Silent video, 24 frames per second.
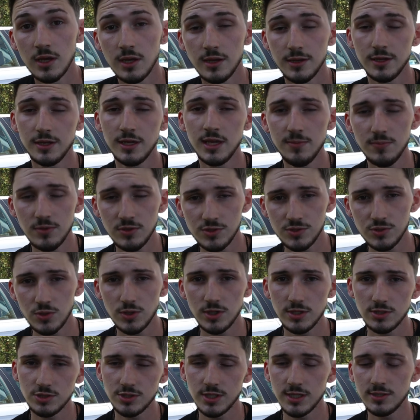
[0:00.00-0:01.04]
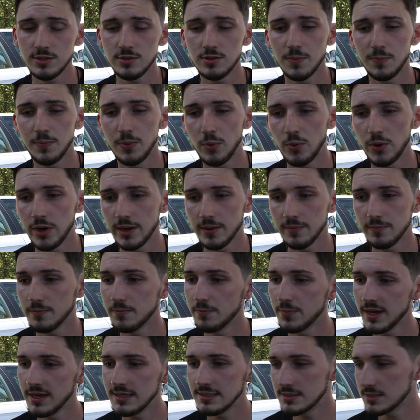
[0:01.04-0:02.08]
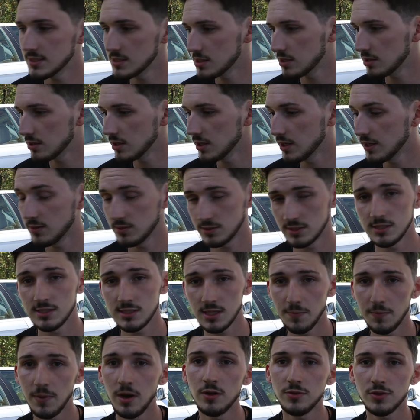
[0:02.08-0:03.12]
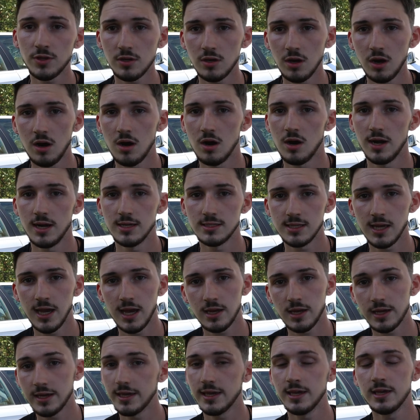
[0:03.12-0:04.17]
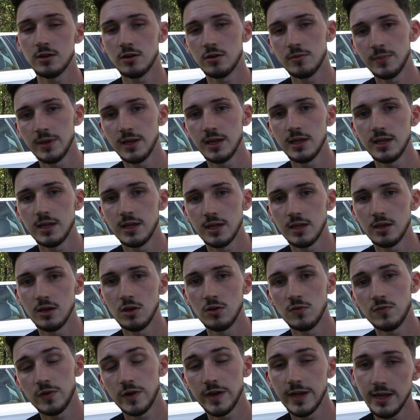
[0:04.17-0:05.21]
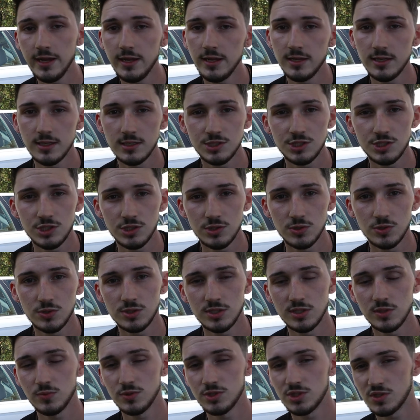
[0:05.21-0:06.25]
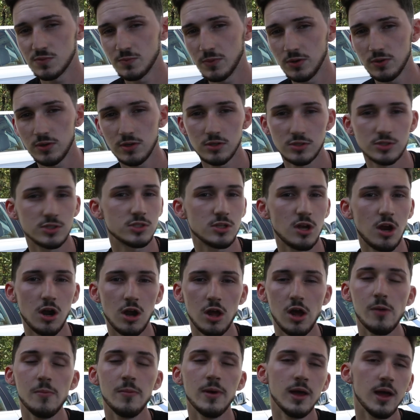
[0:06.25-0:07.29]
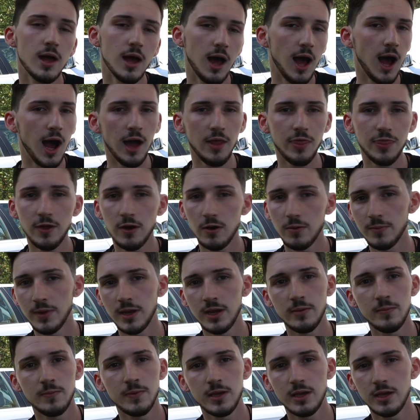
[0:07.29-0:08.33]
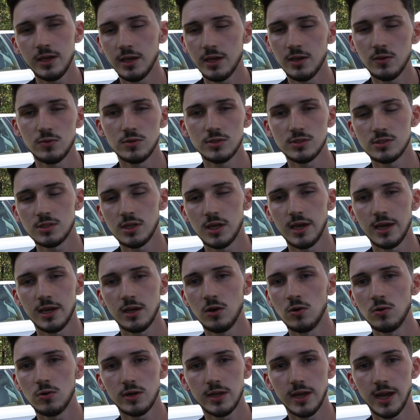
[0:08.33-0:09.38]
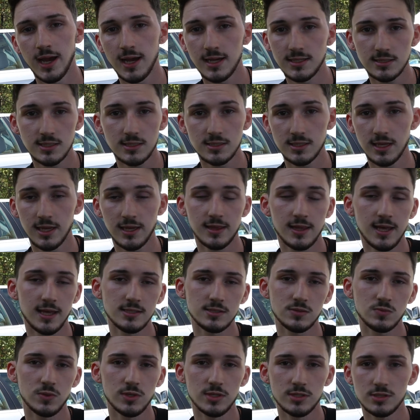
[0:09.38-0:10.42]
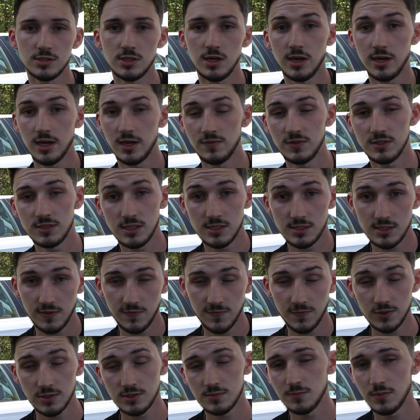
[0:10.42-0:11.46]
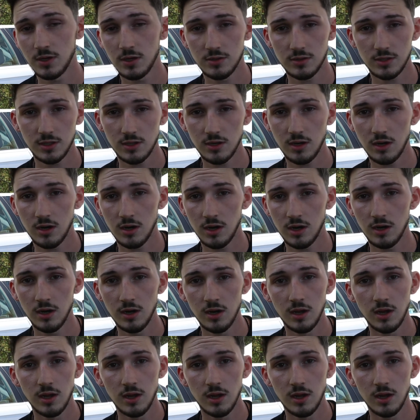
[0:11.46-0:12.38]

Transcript: To keep the story straight to the point, basically, since I bought the car, it's had like intermediate overheating issues and it would smoke on startup. I thought maybe it was like old gas, because like that's what it's done ever since I first bought the car.